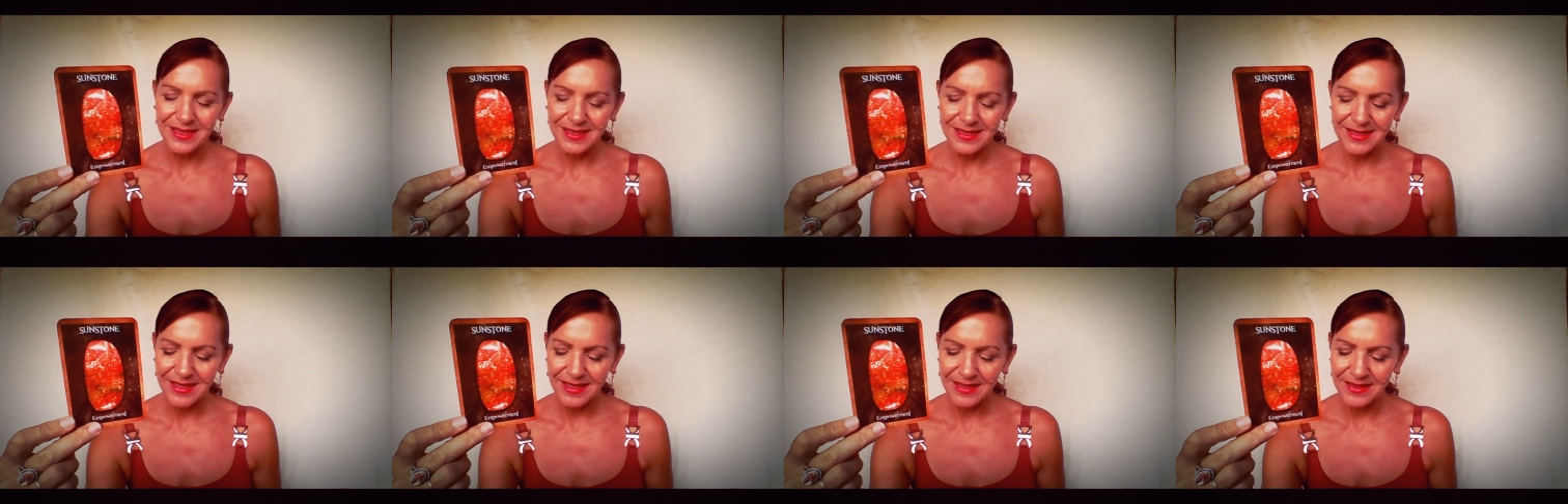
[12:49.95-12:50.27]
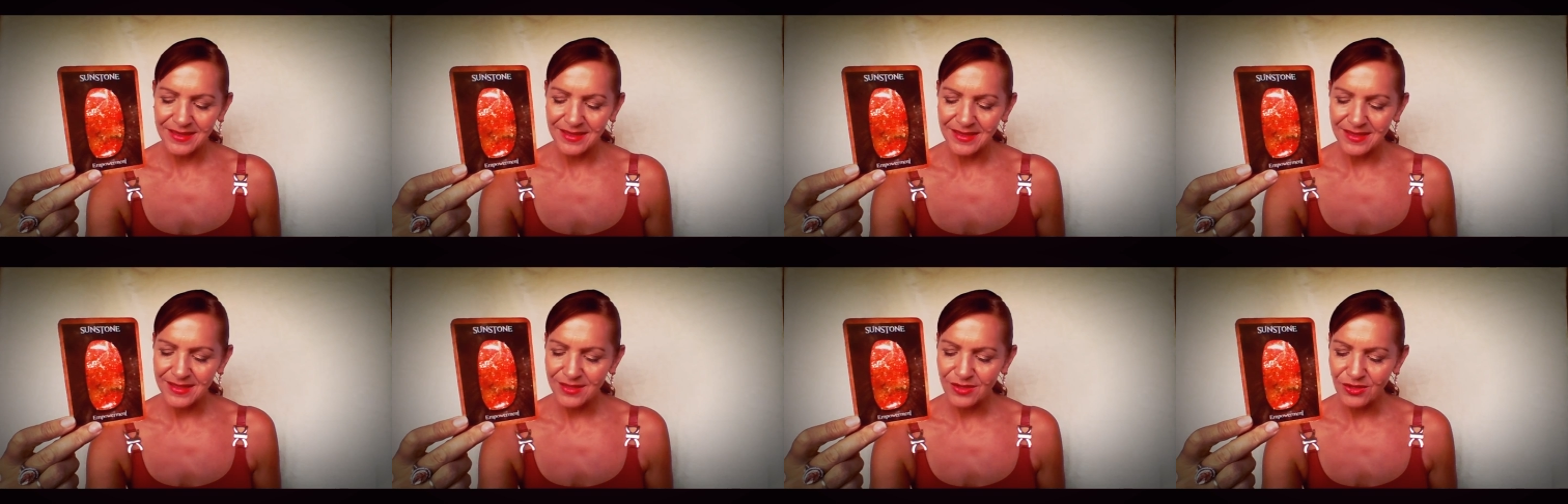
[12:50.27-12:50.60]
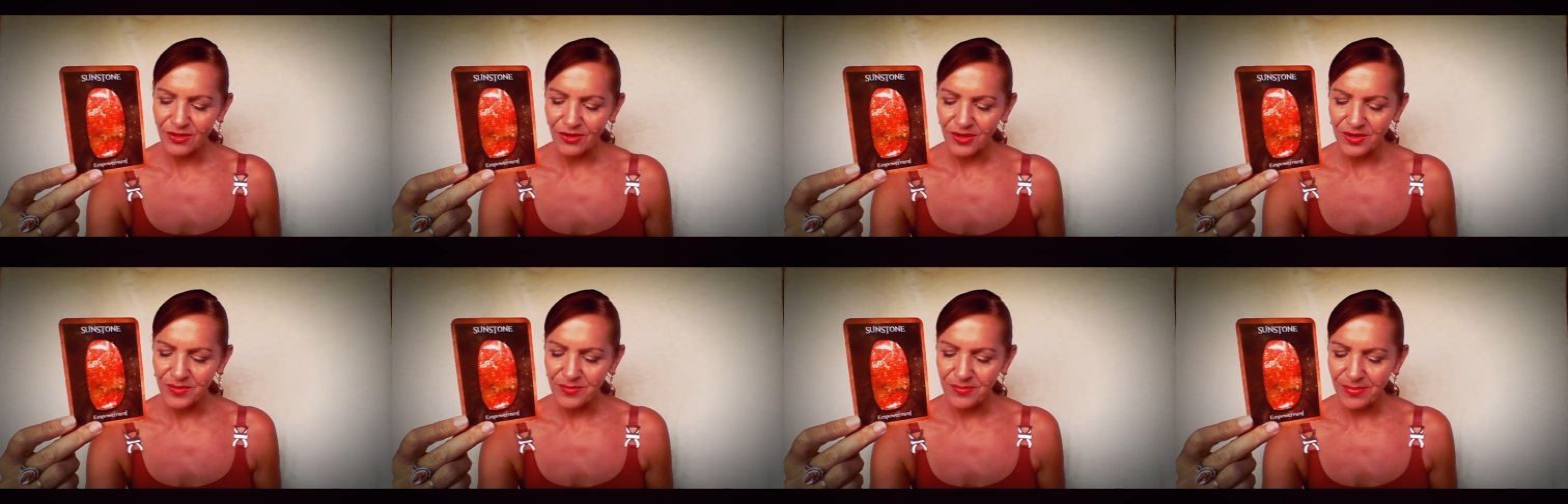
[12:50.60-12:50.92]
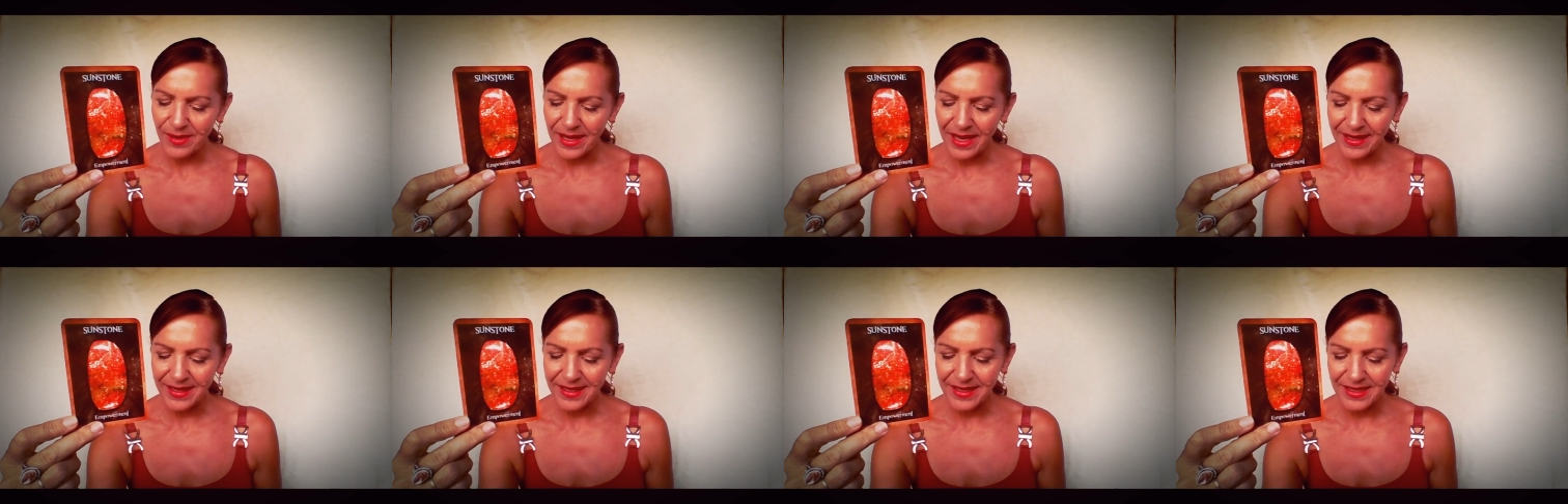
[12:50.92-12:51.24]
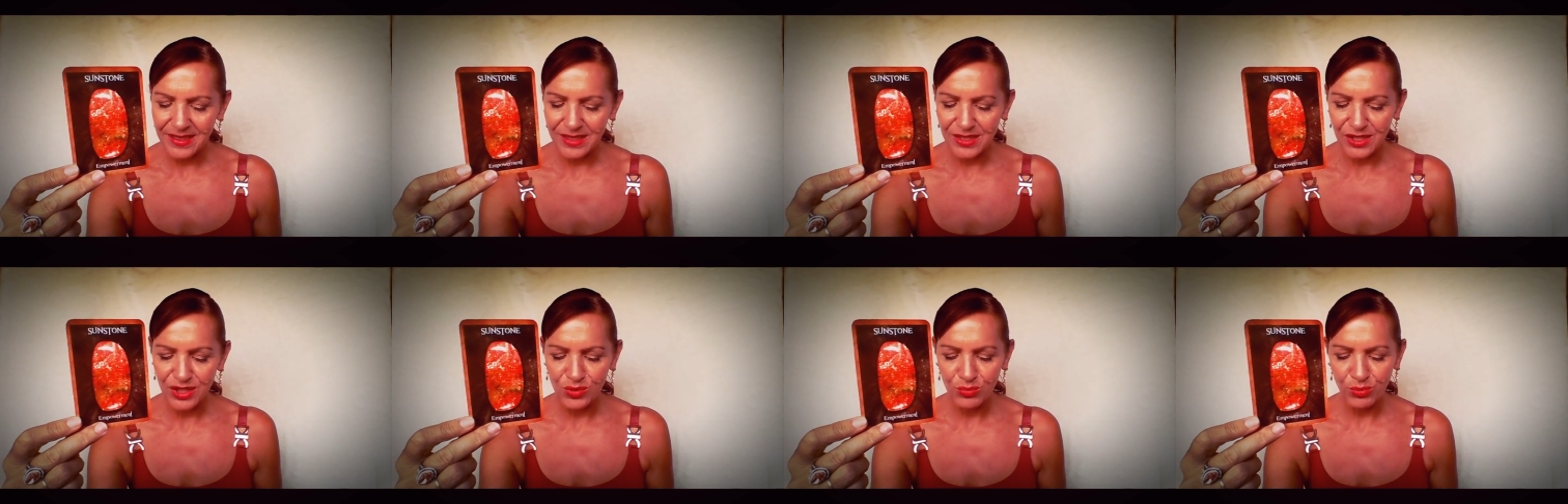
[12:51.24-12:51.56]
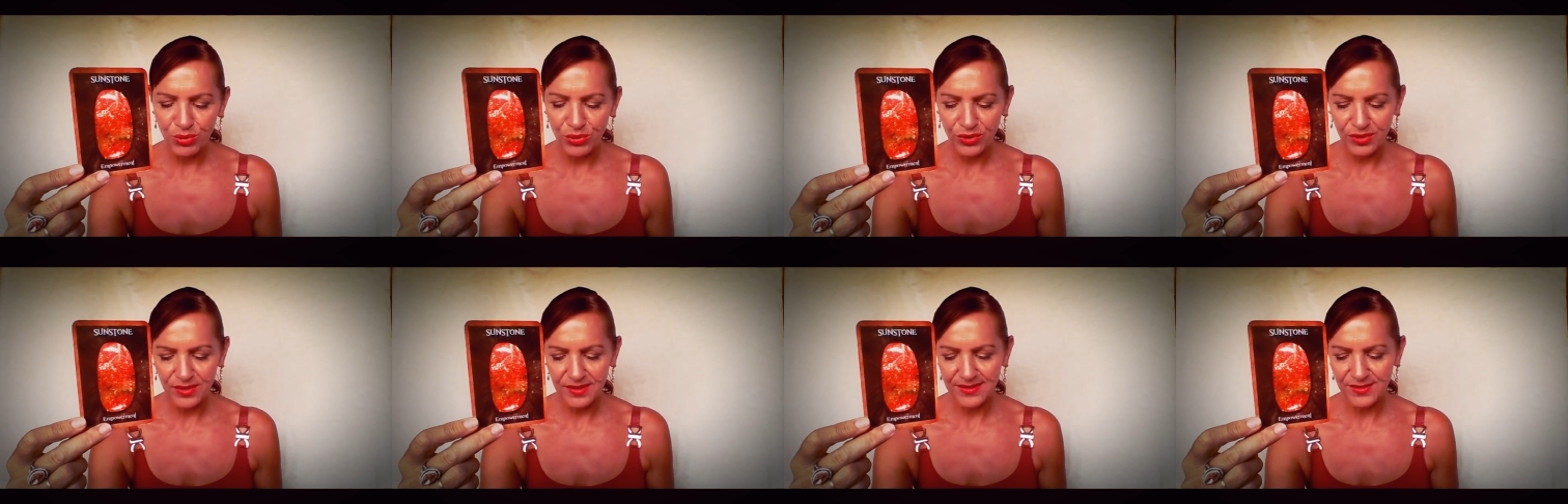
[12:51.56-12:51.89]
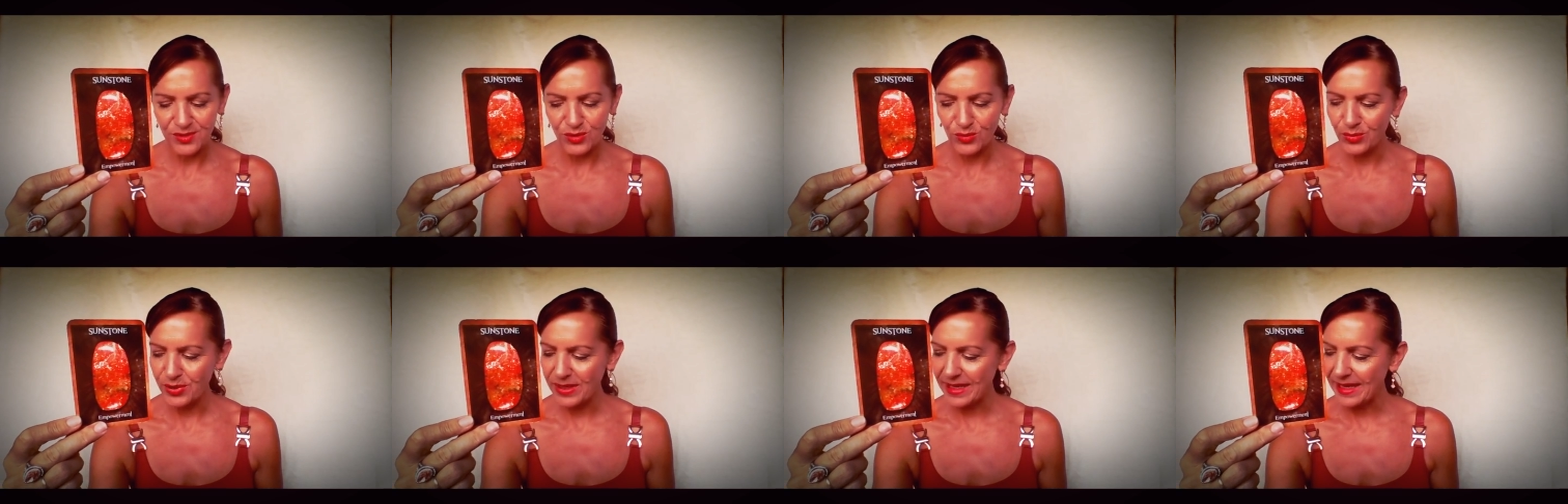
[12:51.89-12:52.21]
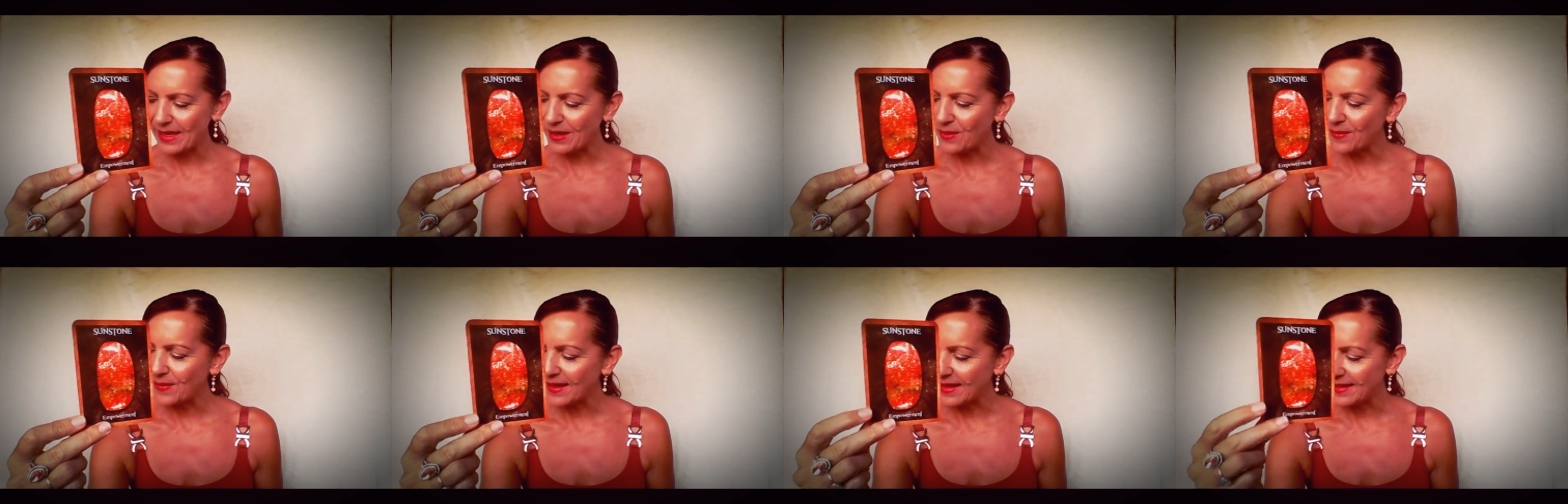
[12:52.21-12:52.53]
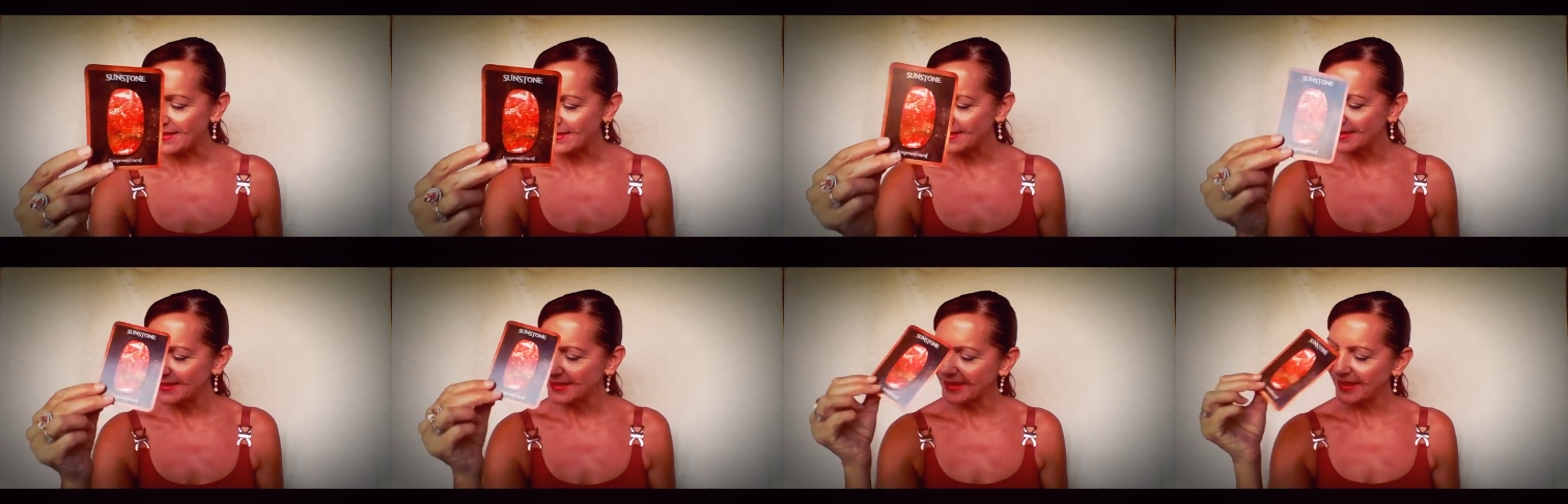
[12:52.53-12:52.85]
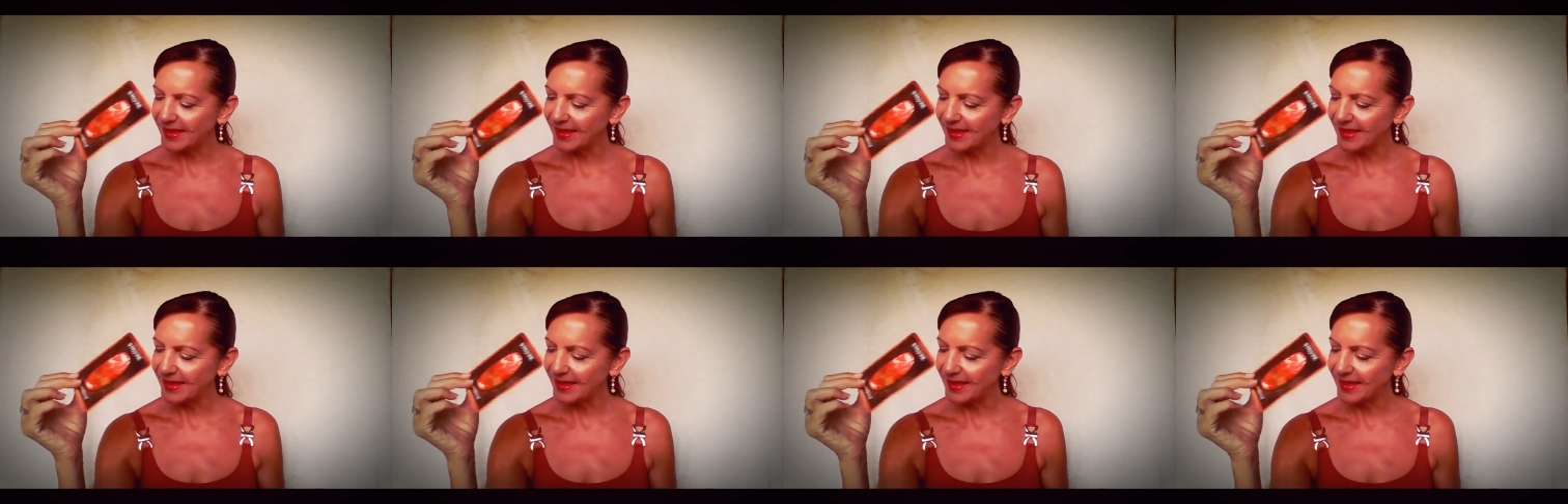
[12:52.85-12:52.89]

sunstone, back into your personal power.